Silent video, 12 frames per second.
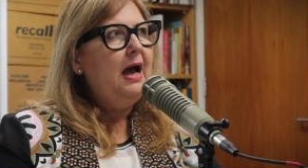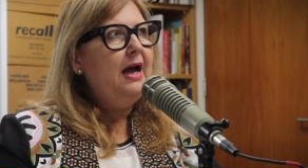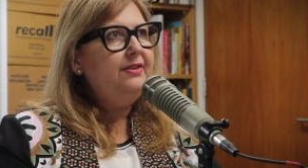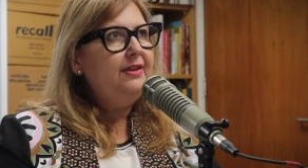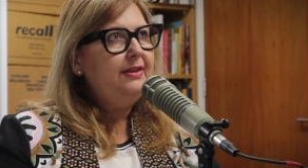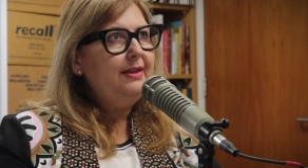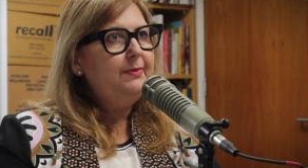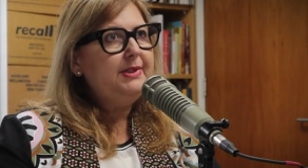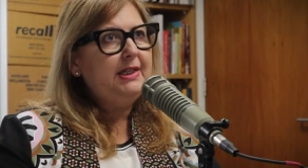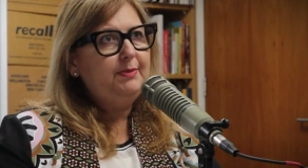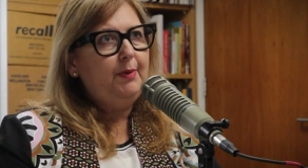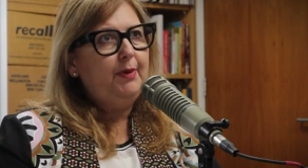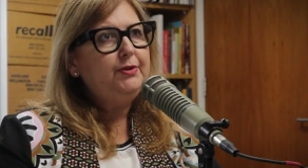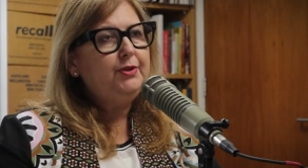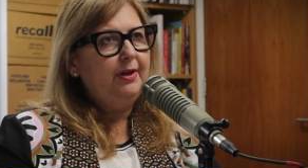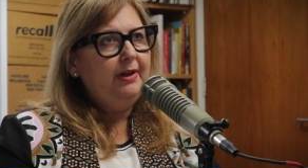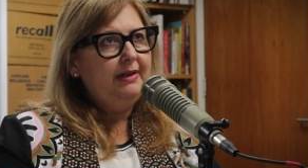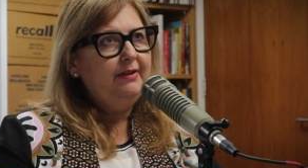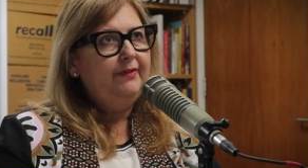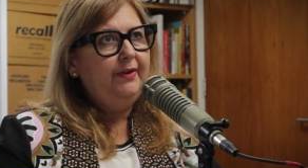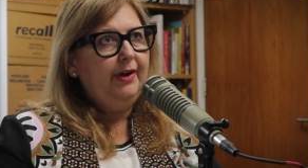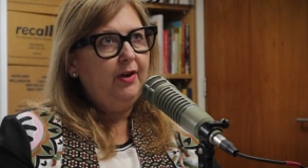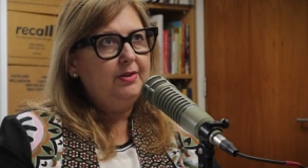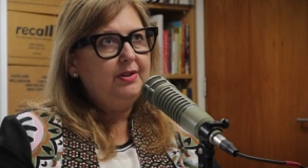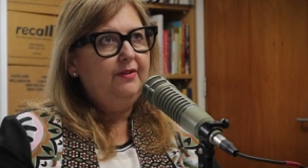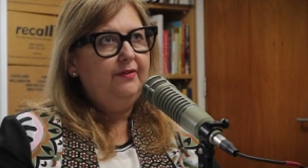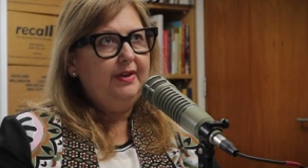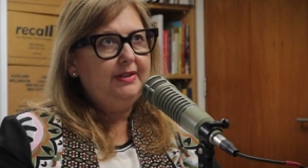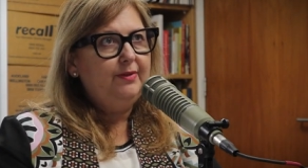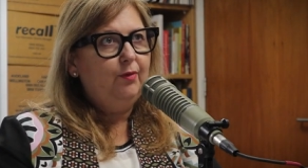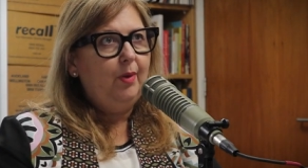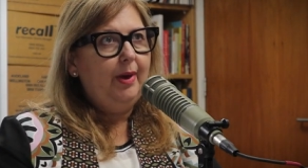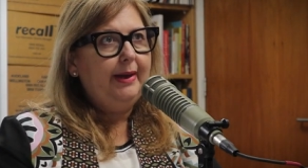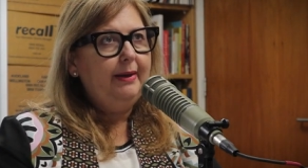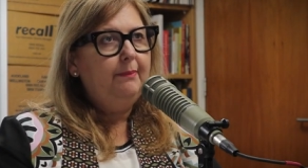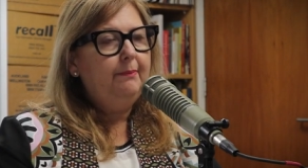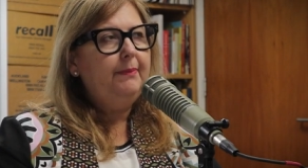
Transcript: I think there was exposure in a very cost effective way